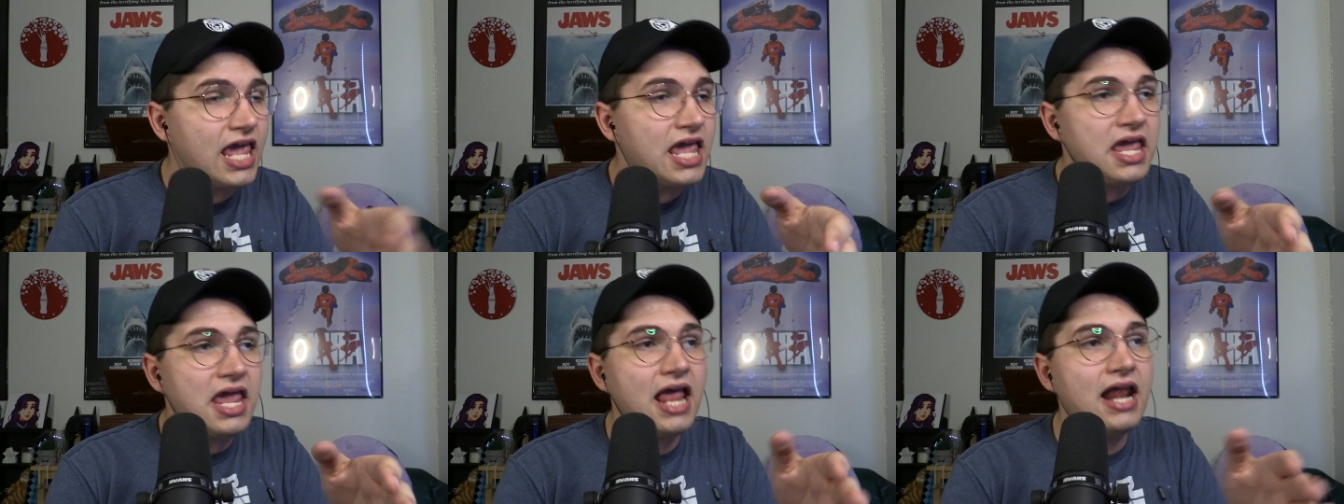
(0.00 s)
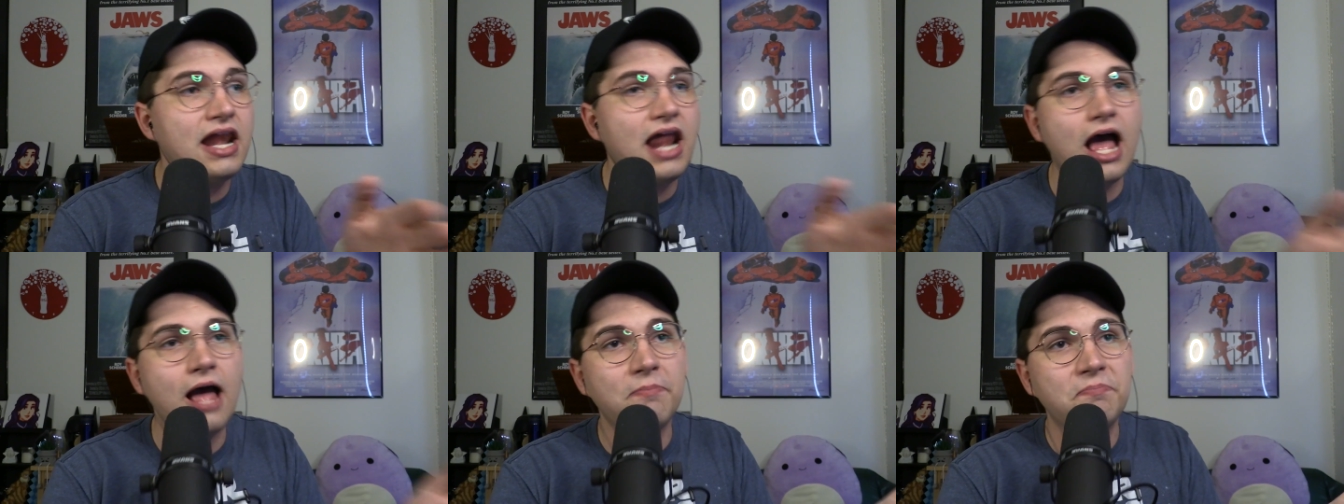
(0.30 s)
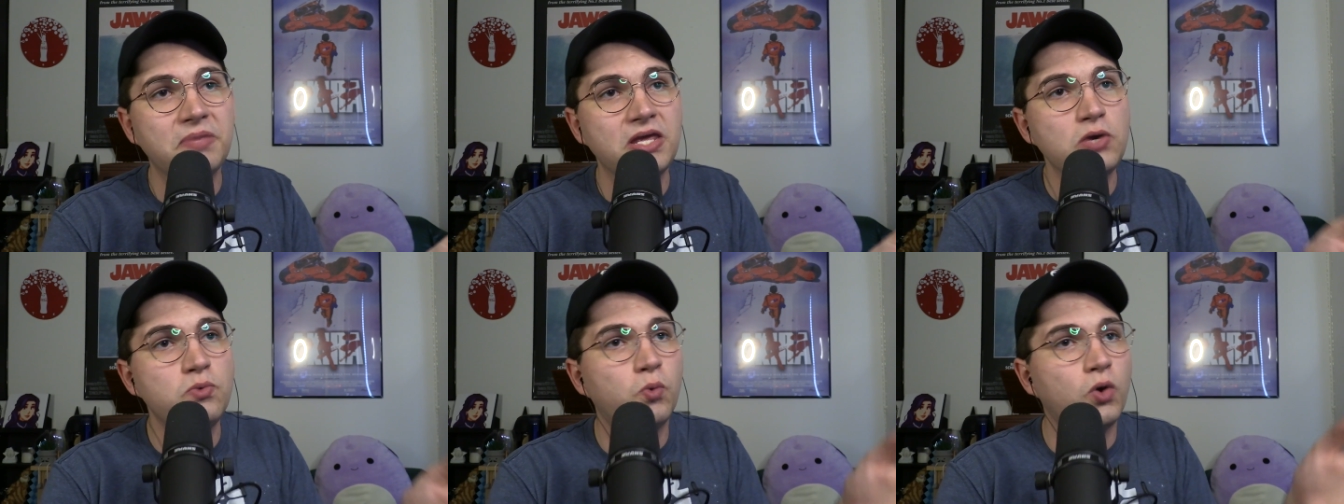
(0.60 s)
He
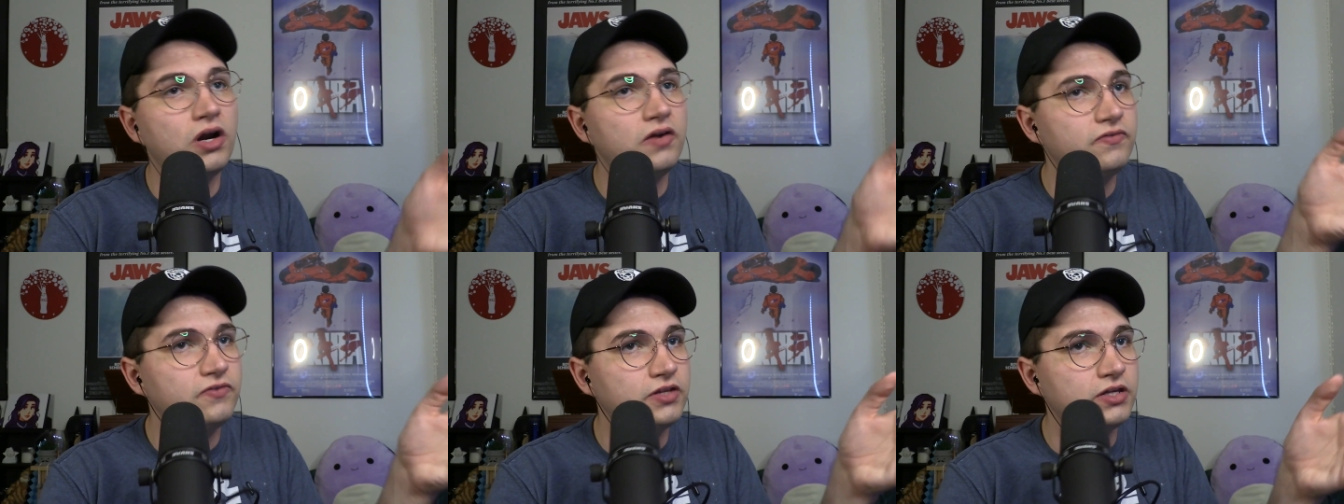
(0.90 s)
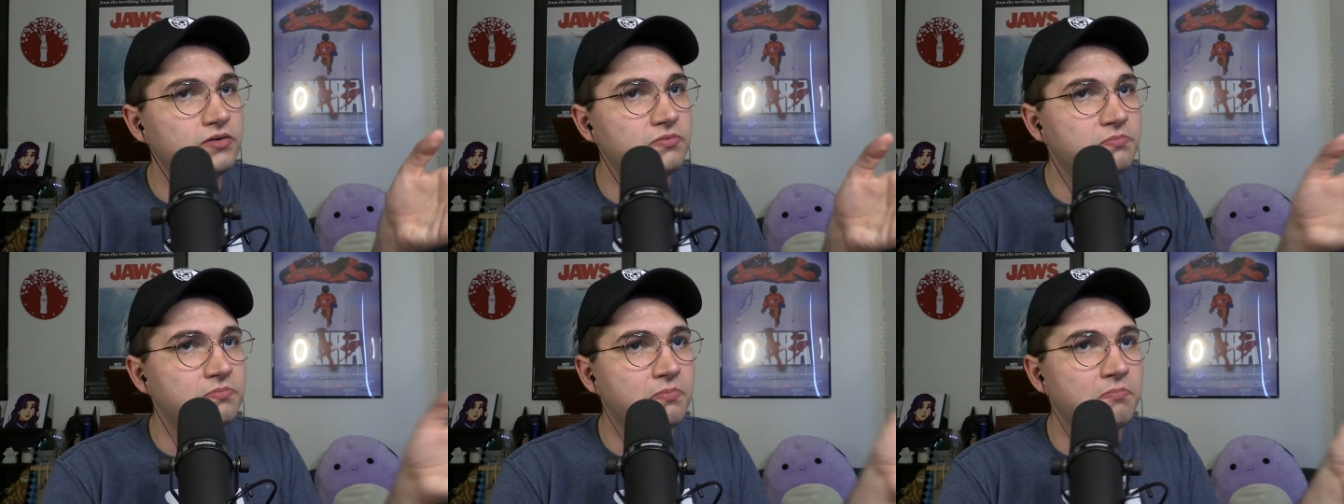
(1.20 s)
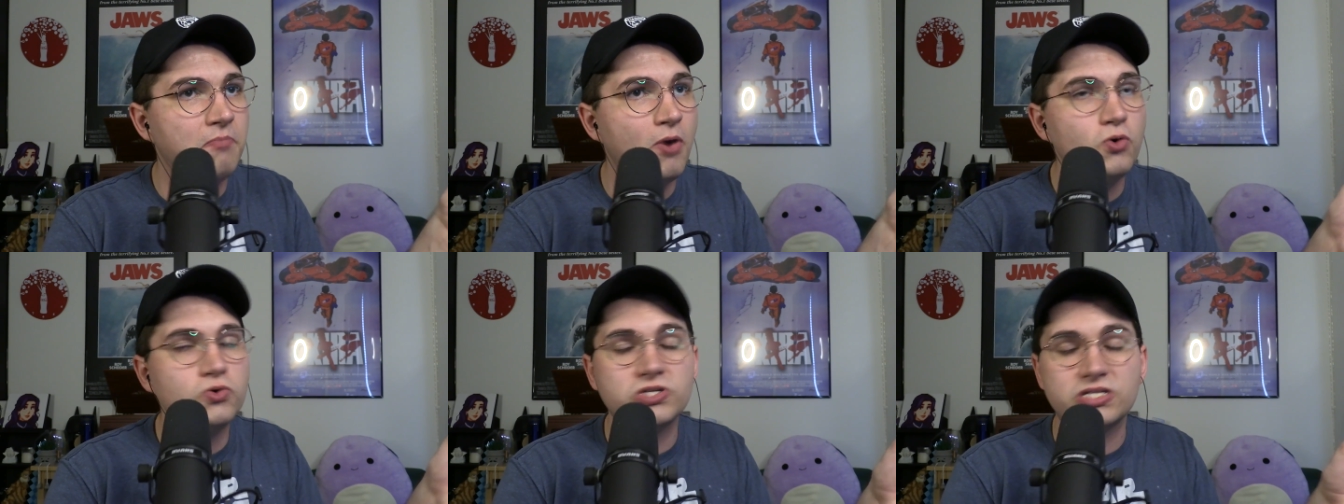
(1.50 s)
cannot be one of the
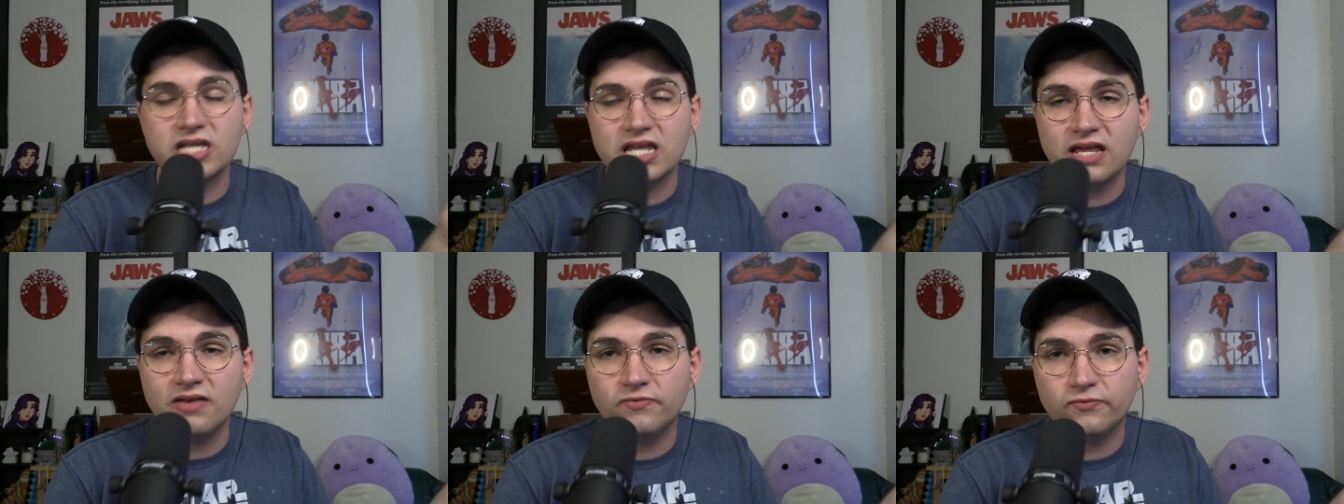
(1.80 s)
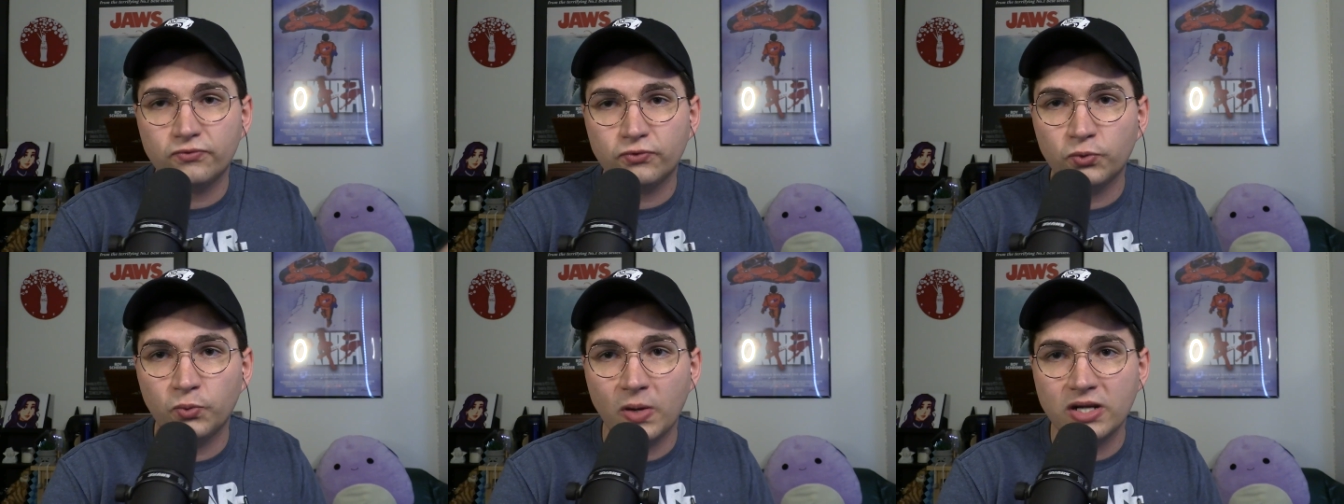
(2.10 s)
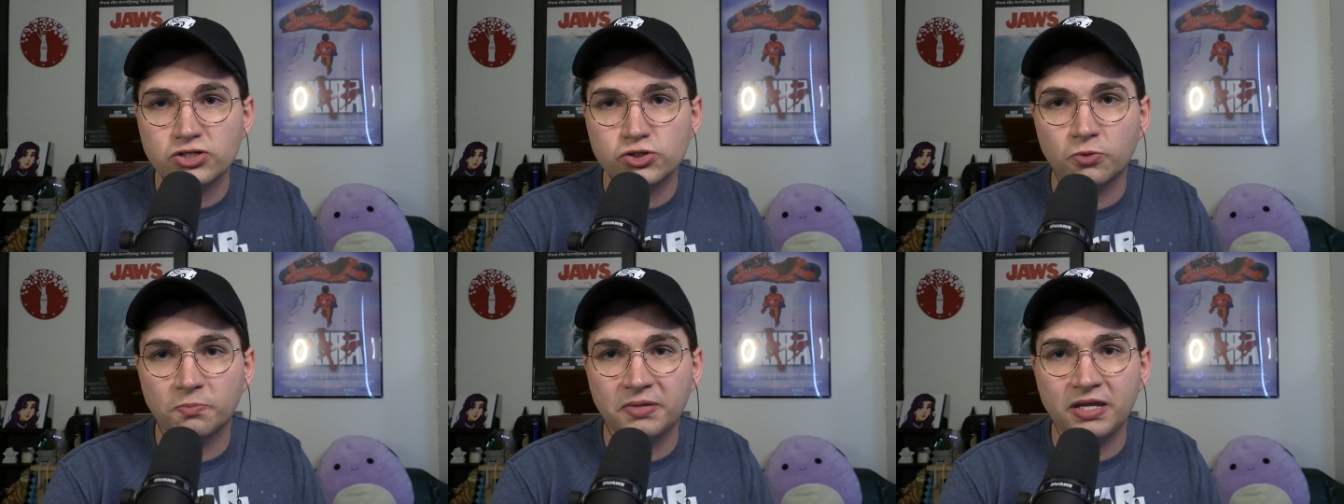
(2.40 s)
most
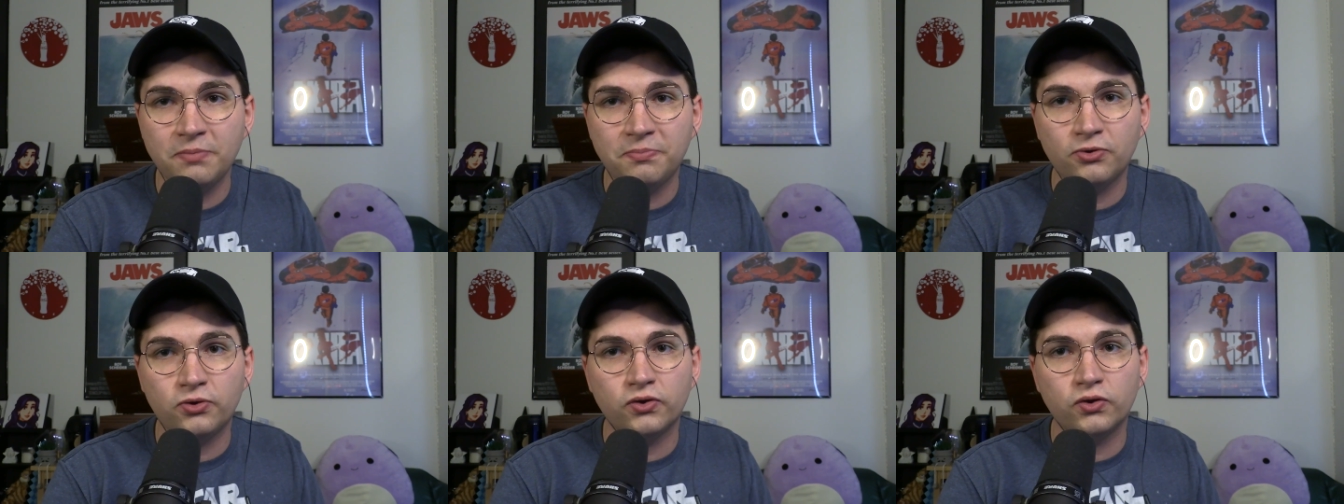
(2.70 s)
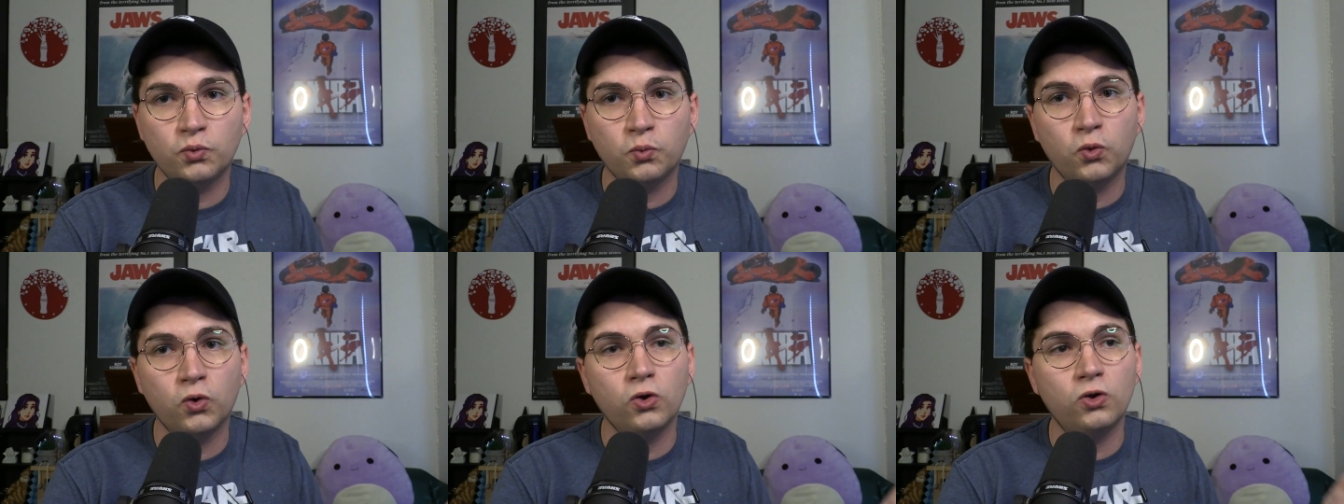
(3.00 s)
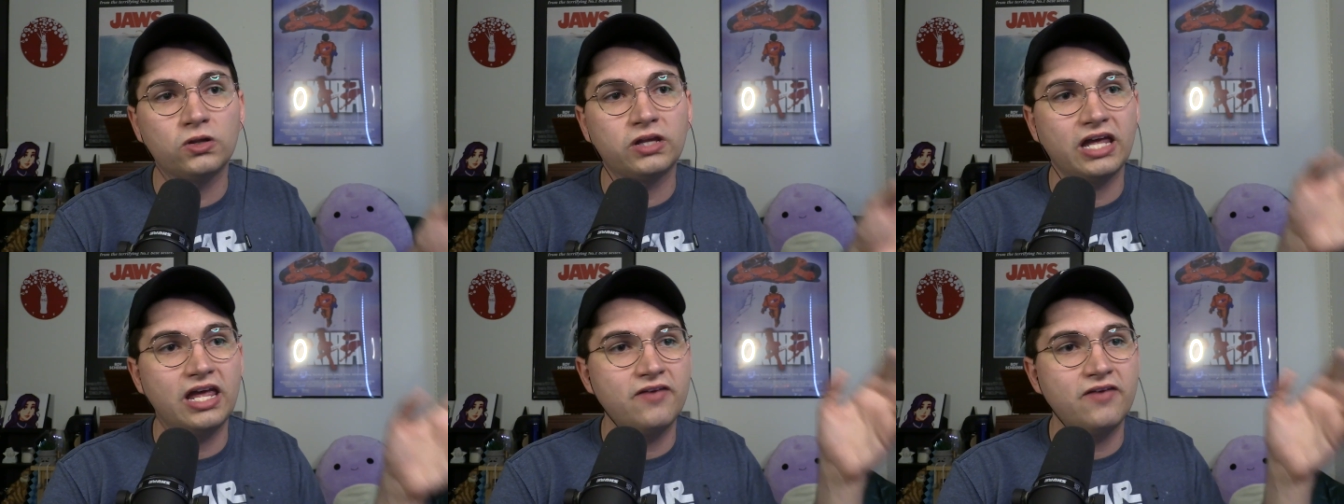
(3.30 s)
influential people in the world